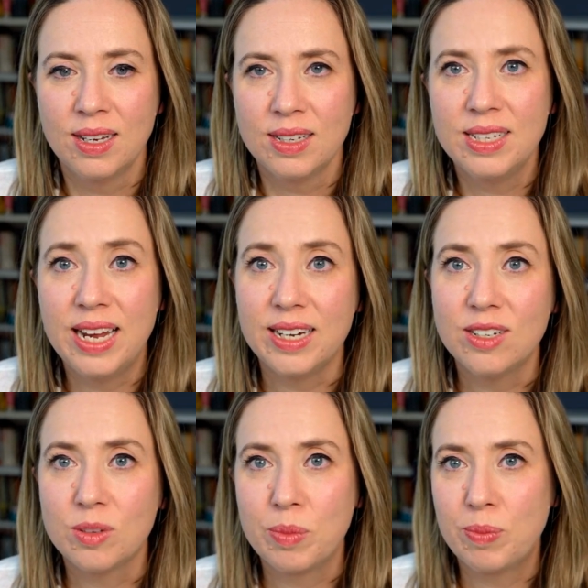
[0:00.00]
Yeah,
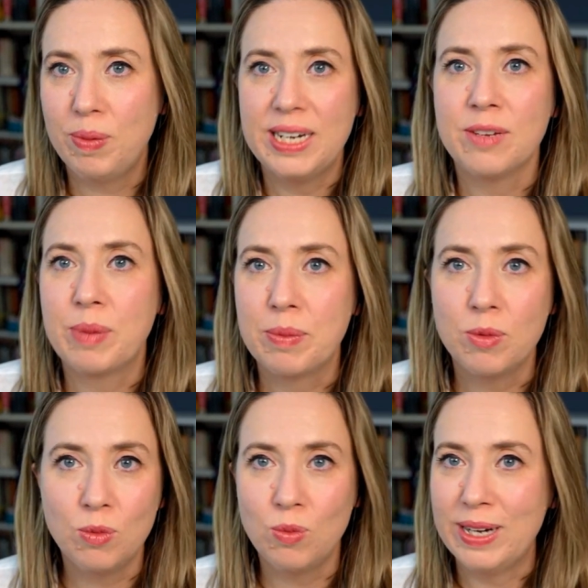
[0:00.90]
look, plenty of
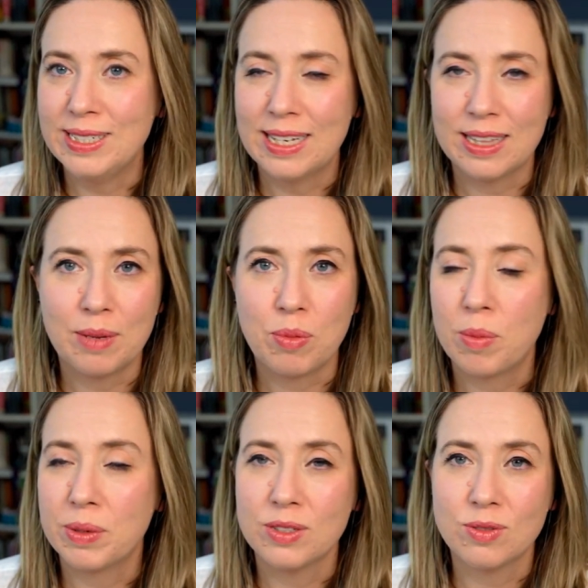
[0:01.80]
people rent out their
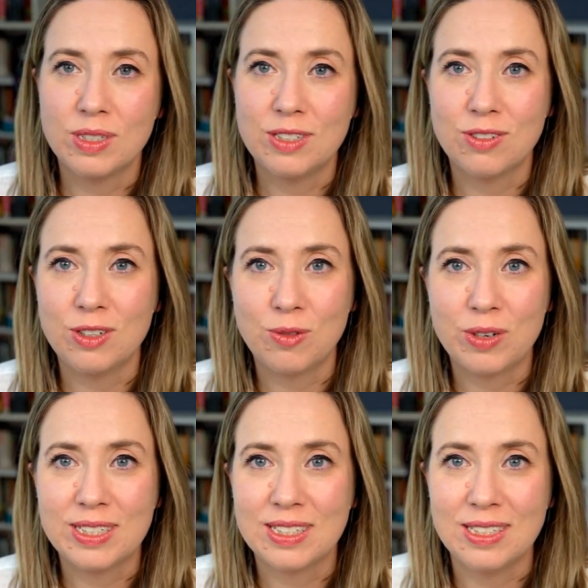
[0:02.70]
properties for different
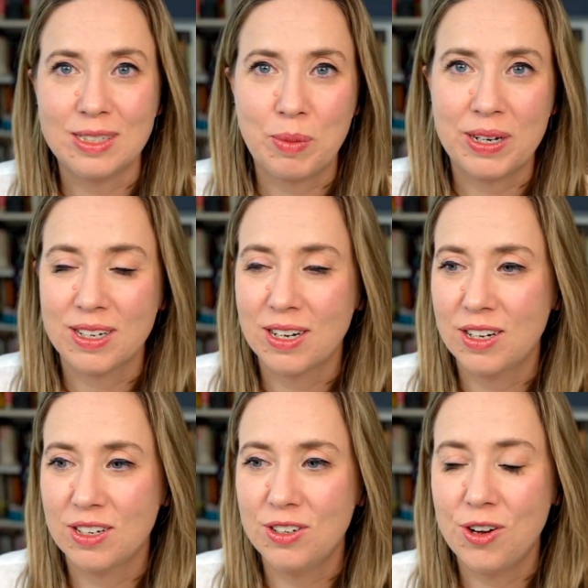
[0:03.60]
reasons, but
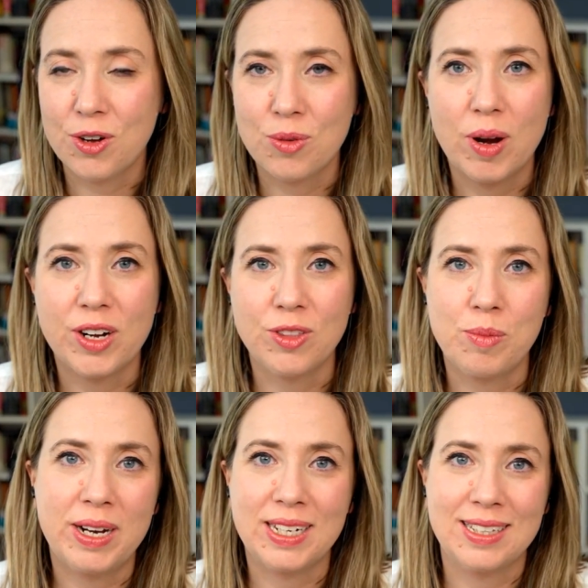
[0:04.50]
you're right on the
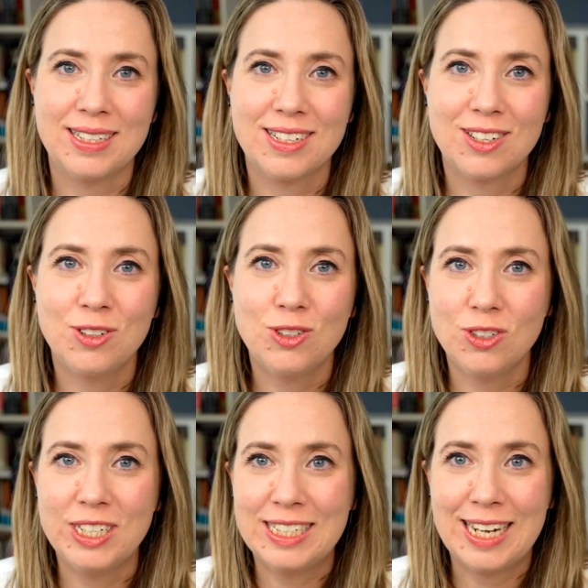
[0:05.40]
money that you do
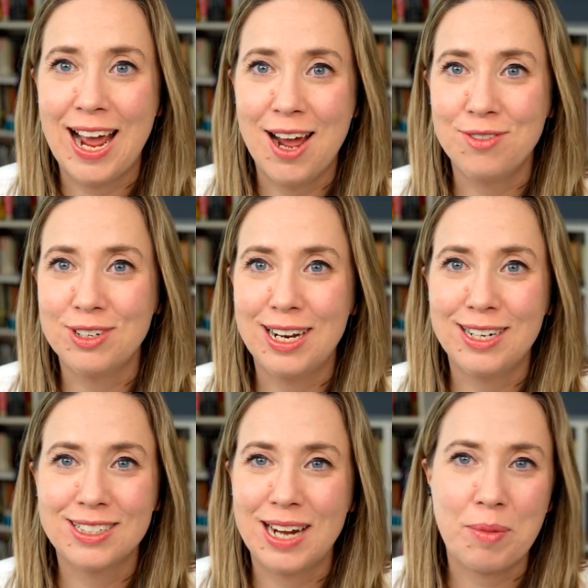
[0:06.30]
need to have a
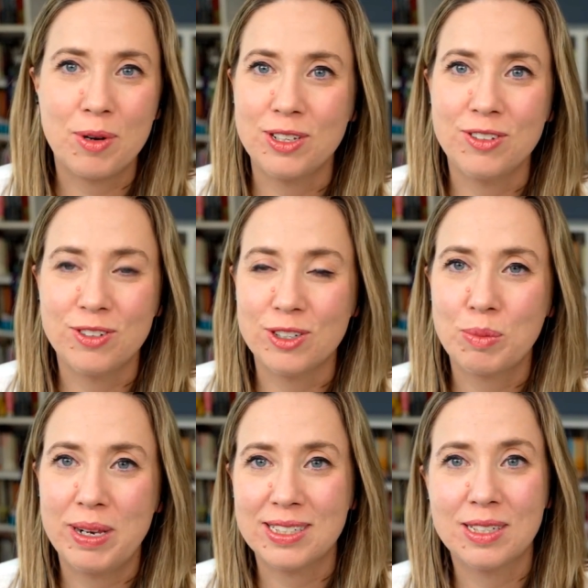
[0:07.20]
large capital in the first
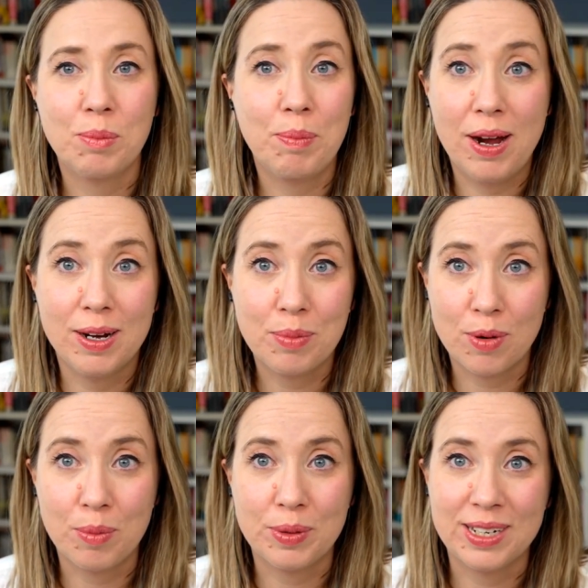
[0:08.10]
place to buy a
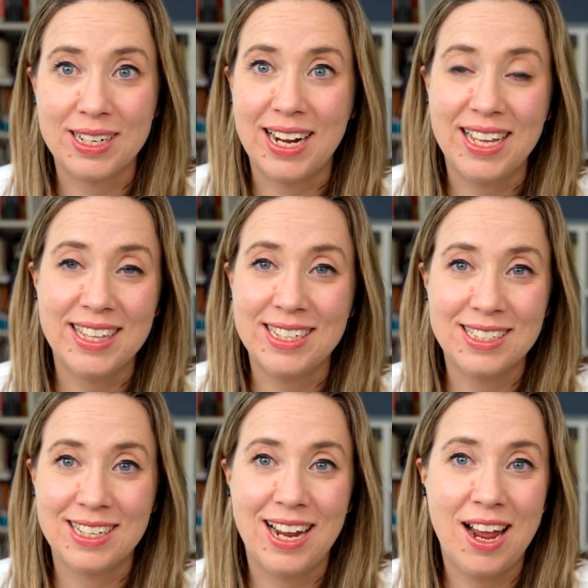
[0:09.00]
property, and then
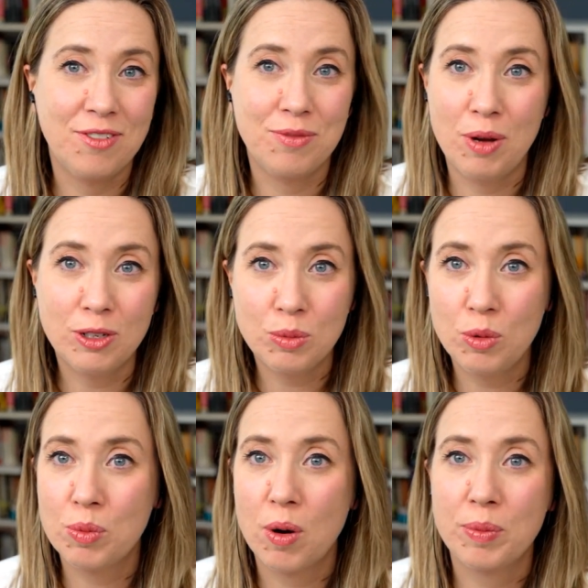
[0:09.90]
to have
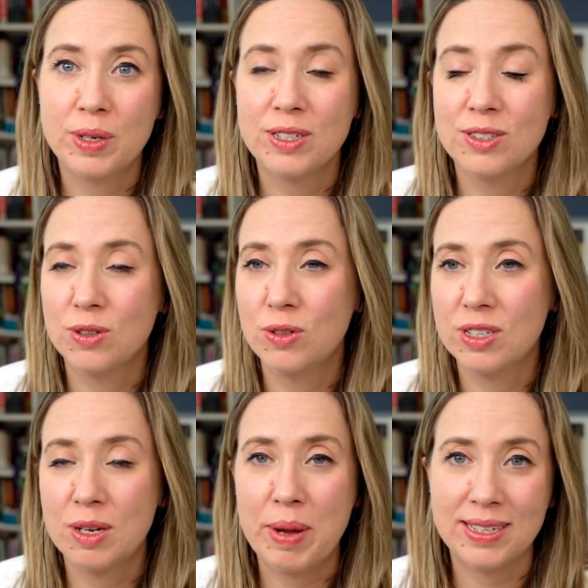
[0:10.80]
multiple properties or
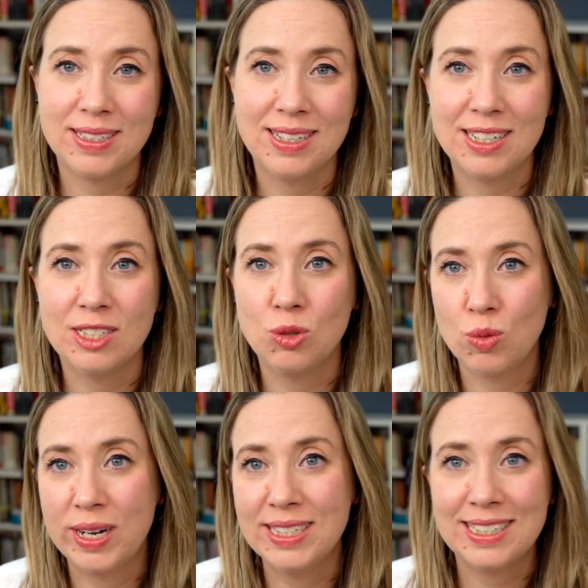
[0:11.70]
the capacity to
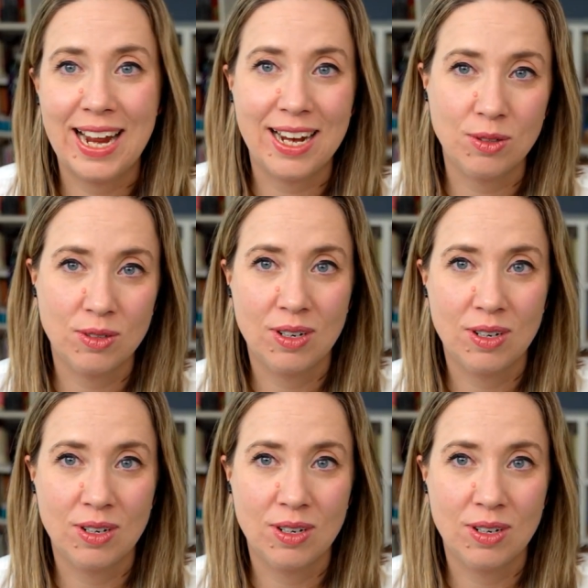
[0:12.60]
rent and